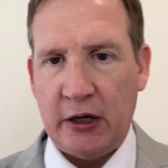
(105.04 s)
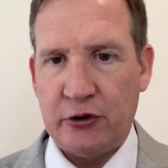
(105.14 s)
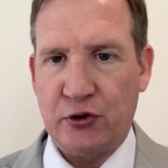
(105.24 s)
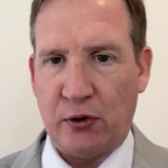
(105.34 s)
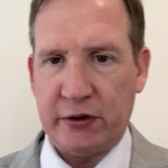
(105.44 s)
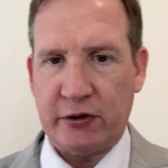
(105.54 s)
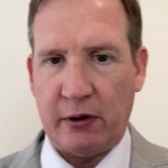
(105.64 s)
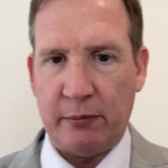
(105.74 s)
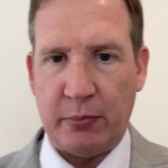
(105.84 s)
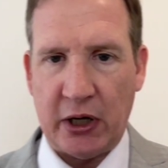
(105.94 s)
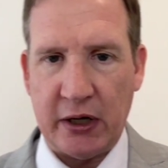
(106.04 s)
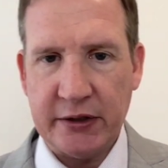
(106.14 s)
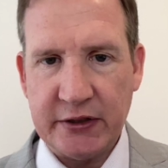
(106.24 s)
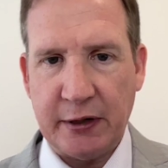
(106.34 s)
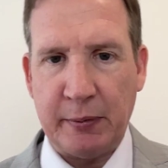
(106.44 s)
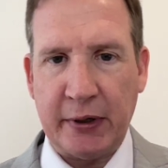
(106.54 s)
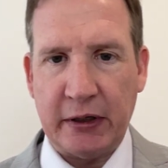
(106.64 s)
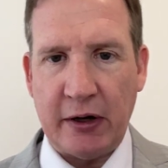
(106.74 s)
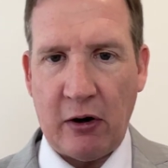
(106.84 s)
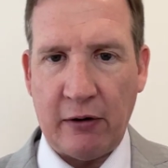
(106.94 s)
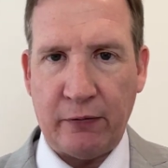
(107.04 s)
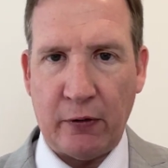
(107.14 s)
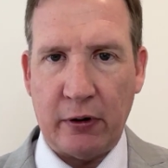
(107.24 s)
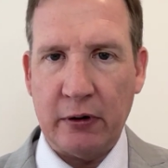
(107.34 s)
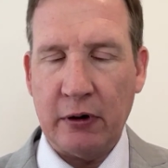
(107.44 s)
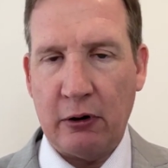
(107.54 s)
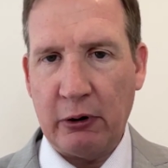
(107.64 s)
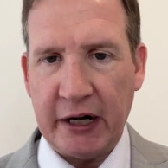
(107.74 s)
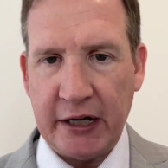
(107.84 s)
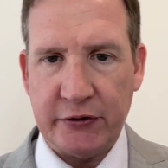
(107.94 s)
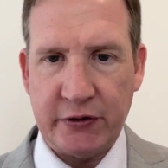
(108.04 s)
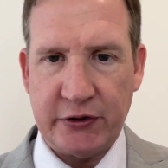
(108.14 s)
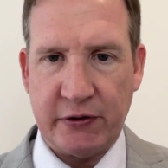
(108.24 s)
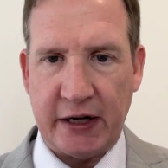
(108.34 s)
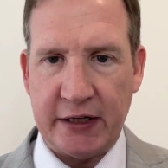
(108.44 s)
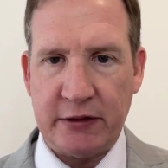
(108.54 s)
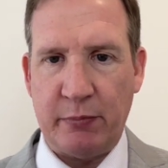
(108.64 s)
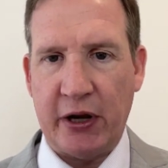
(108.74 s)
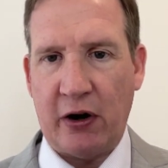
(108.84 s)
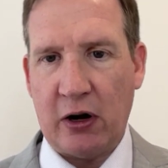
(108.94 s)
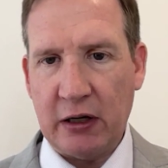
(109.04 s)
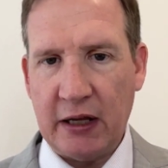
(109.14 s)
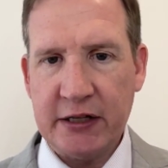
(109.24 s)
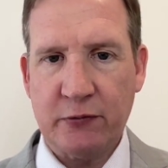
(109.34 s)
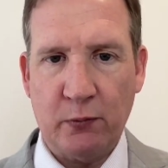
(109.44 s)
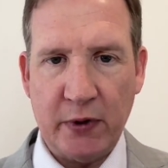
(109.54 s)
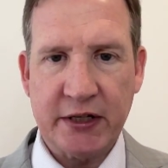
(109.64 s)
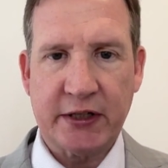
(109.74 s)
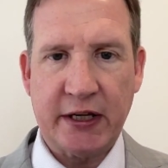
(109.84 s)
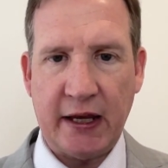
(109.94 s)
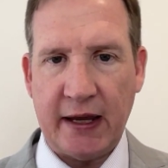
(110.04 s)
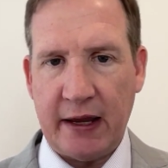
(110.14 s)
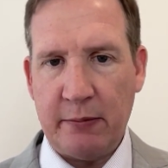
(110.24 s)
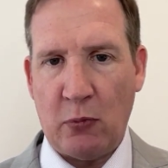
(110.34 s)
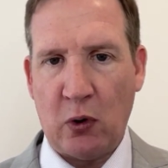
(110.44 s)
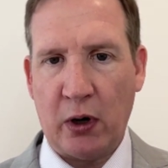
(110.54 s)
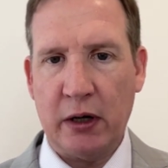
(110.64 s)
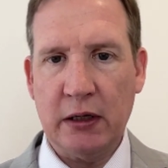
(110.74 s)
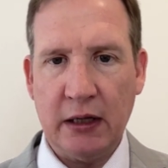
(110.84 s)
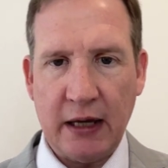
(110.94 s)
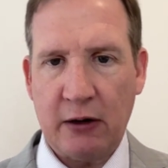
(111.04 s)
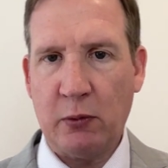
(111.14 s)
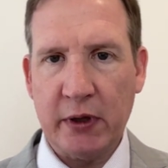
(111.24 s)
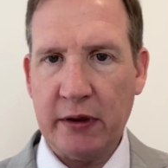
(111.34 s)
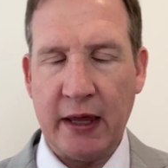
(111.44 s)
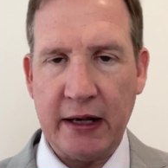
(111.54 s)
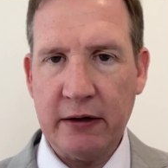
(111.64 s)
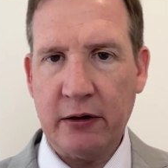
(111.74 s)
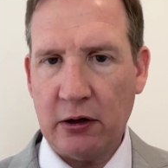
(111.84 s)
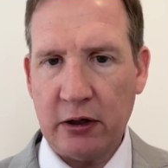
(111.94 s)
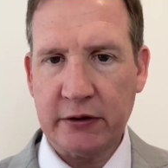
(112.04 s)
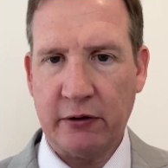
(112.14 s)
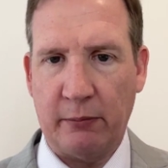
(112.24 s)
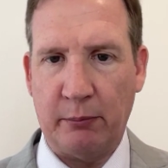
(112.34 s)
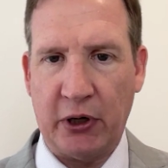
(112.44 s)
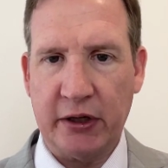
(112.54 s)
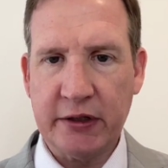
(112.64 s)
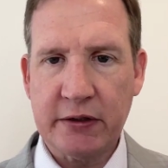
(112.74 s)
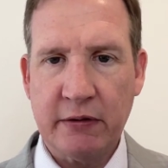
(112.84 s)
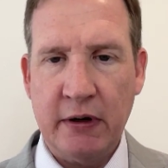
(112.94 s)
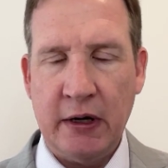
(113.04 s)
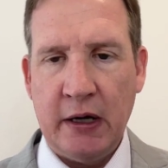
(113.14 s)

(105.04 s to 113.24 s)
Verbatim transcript: Short-term bonds typically offer lower interest rates but are less risky and more liquid than long-term bonds.